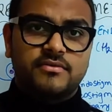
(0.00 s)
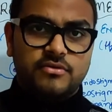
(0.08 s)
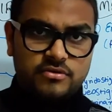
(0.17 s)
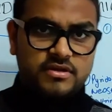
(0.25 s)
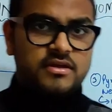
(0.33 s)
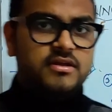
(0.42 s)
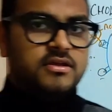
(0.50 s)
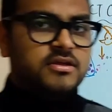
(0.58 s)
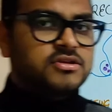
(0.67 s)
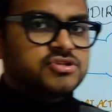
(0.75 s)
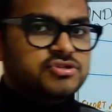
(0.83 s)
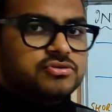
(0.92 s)
Okay,
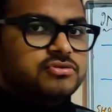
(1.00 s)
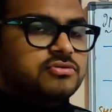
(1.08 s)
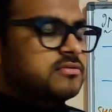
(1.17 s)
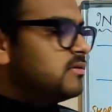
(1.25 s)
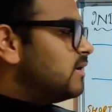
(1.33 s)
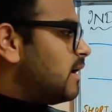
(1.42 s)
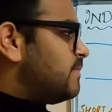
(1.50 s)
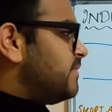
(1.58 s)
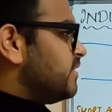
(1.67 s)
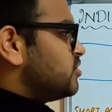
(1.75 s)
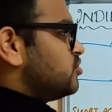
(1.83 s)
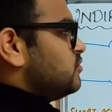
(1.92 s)
so
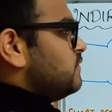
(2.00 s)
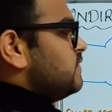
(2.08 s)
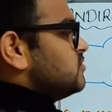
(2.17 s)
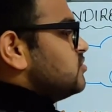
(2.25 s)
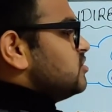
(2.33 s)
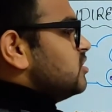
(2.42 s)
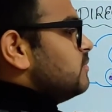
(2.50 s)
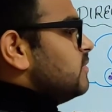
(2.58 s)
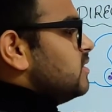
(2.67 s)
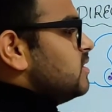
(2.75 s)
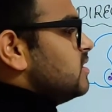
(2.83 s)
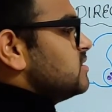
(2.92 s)
application of
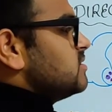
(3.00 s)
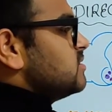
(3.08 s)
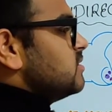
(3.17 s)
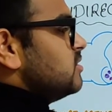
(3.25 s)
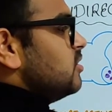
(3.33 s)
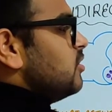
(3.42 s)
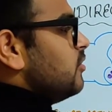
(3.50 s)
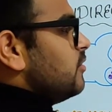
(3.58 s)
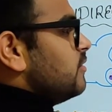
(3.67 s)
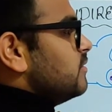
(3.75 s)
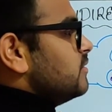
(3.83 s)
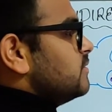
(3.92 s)
physiostigmine is
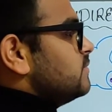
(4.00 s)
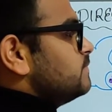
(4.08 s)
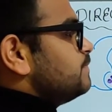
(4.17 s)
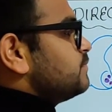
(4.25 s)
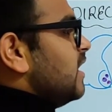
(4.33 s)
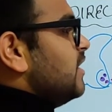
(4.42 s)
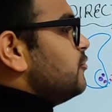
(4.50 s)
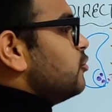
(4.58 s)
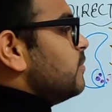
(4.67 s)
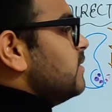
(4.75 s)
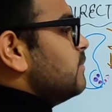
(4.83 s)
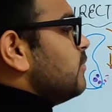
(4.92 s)
your
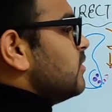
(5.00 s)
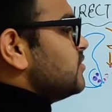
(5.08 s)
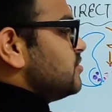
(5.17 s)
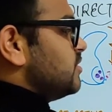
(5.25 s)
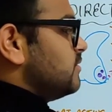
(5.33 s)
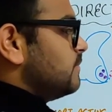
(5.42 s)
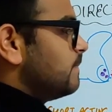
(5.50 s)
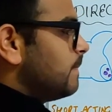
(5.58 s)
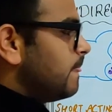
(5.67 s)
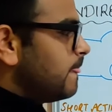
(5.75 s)
atropine poisoning.